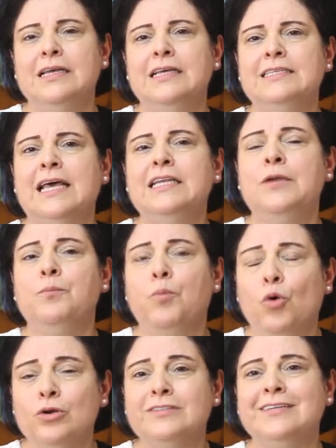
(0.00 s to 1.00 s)
is an
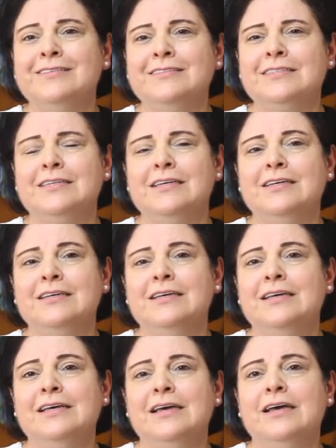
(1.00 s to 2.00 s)
important
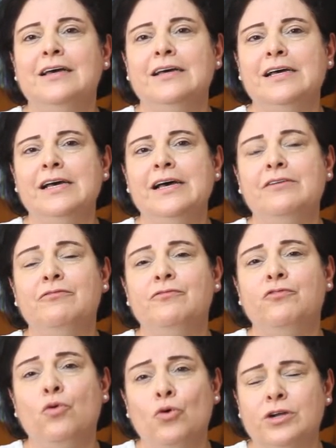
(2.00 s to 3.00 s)

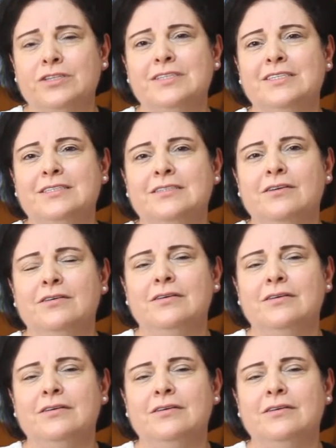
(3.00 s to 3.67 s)
force.